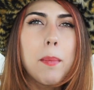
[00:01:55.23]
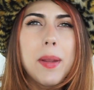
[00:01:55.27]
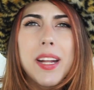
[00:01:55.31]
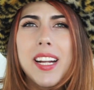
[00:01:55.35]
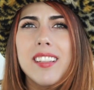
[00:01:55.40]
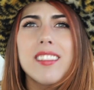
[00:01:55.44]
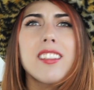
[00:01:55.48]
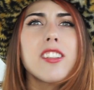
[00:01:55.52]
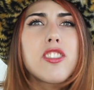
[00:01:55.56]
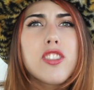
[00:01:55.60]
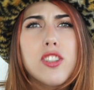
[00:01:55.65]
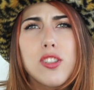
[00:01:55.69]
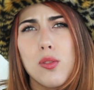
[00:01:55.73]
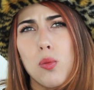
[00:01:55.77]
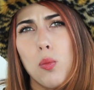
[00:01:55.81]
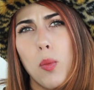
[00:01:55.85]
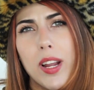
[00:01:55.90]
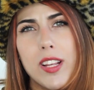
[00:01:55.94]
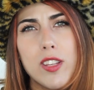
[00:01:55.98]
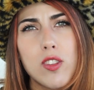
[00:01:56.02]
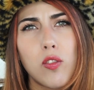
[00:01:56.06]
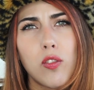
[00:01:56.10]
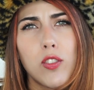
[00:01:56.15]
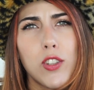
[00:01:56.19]
because it's just
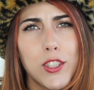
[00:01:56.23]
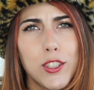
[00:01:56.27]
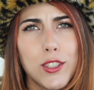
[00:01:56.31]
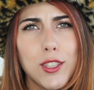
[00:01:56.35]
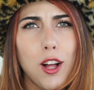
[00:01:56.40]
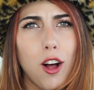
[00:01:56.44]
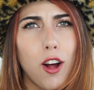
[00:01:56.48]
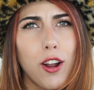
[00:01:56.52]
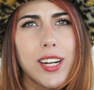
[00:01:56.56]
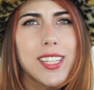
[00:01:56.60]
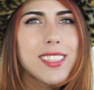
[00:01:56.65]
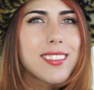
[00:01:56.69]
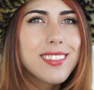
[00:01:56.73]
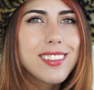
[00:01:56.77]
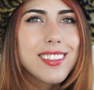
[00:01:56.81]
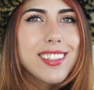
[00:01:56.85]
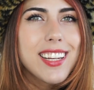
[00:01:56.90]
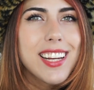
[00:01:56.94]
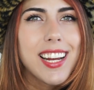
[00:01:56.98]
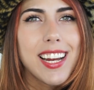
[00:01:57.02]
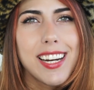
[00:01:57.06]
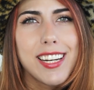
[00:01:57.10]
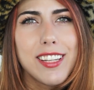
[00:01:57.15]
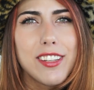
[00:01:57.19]
wasteful,
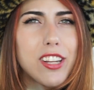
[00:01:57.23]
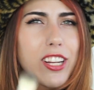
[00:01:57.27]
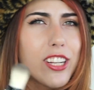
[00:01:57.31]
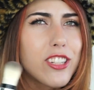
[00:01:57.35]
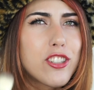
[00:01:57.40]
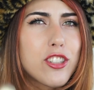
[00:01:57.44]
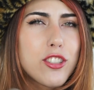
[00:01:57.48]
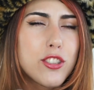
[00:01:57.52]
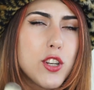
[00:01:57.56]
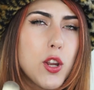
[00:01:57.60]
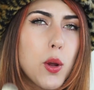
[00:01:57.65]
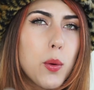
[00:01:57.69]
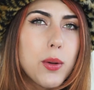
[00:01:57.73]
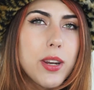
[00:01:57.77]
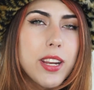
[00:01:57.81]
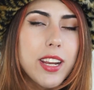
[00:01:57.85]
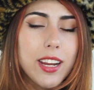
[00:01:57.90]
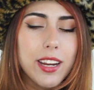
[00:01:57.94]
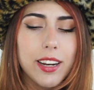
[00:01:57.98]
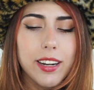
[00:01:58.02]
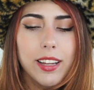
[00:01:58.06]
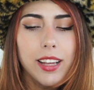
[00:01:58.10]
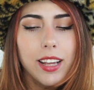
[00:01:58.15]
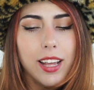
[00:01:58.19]
honestly, and it's just no
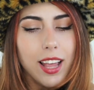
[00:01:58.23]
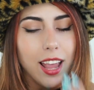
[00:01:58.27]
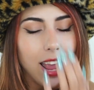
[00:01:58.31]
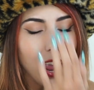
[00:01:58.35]
need.